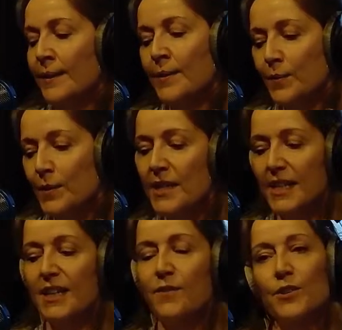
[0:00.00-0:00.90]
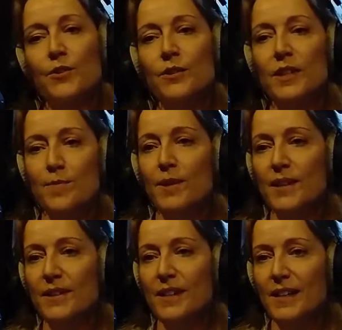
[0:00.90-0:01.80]
We need to take a view on that,
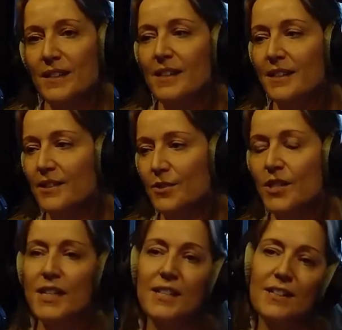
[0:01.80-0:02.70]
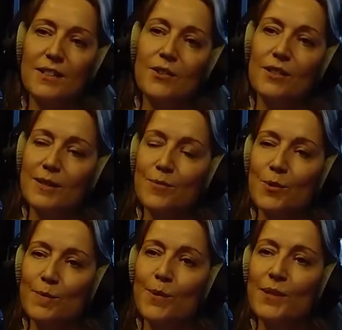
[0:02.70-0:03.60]
because actually the strategic goal is more
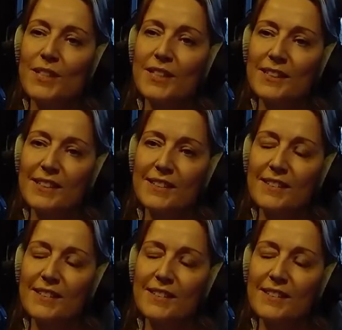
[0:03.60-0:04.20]
important.